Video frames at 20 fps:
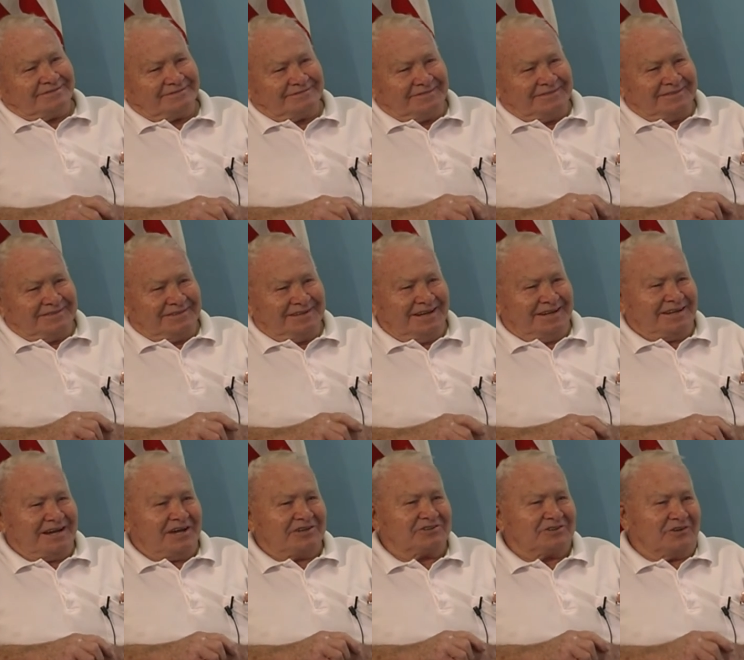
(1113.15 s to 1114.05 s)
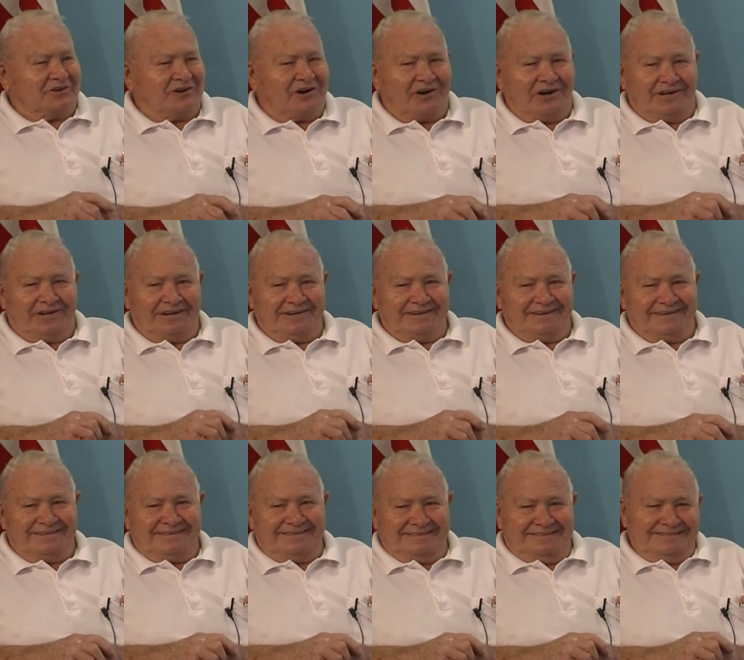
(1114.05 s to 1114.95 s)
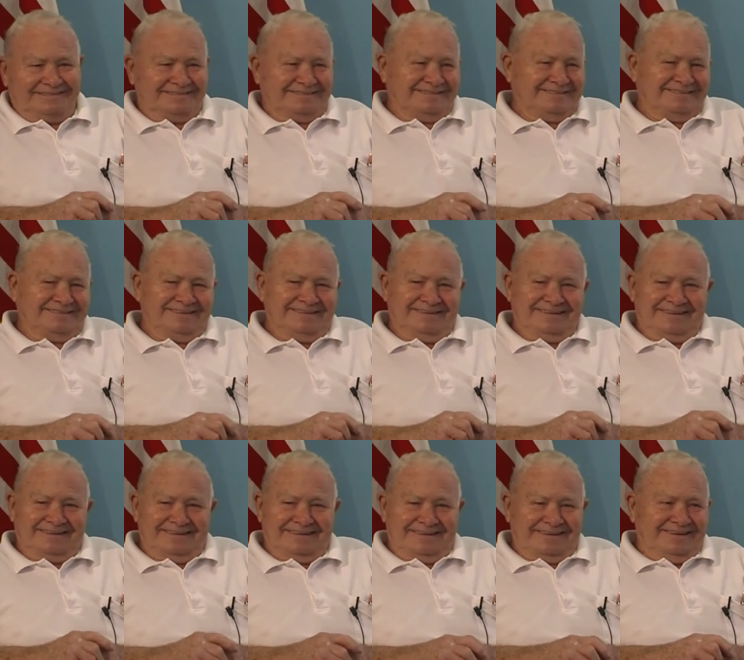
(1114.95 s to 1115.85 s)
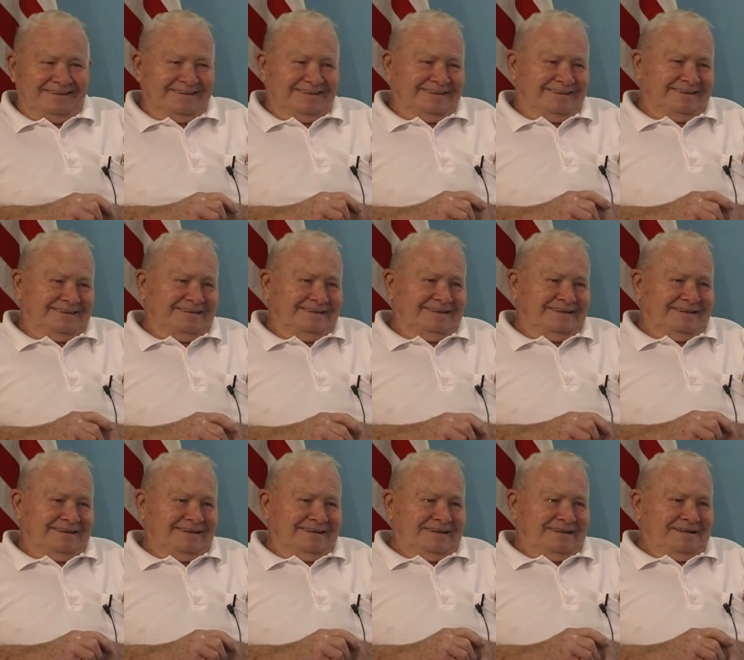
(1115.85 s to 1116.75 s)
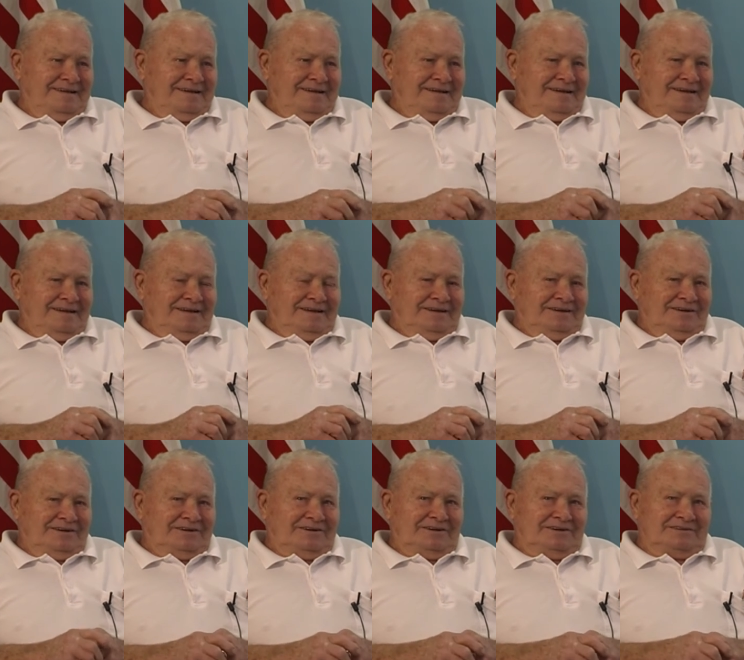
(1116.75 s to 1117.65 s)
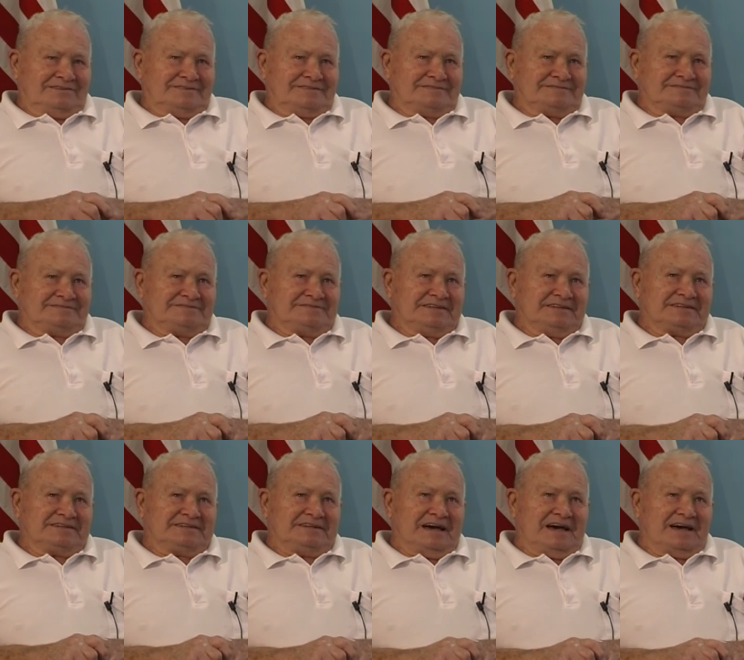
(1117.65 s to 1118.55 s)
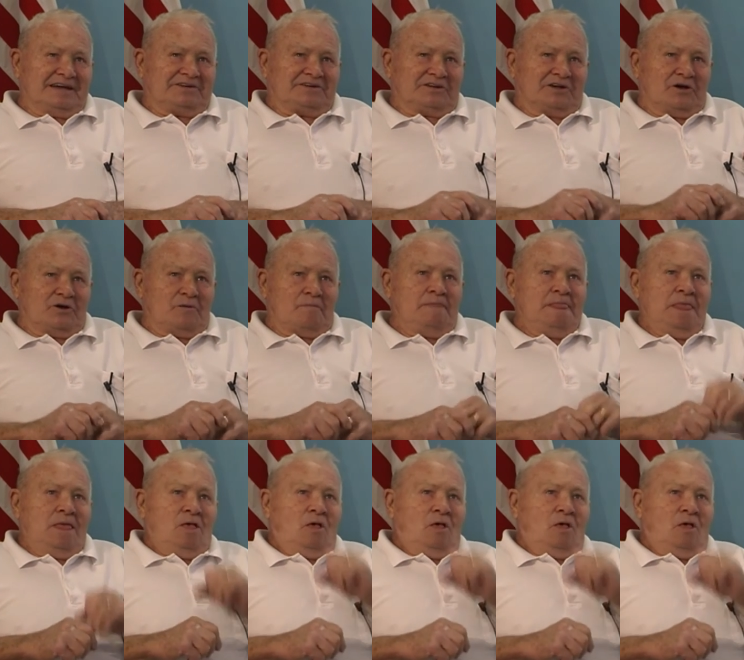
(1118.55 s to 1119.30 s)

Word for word: in the National Guard. When did you get out of the National Guard? Uh, did that. Uh,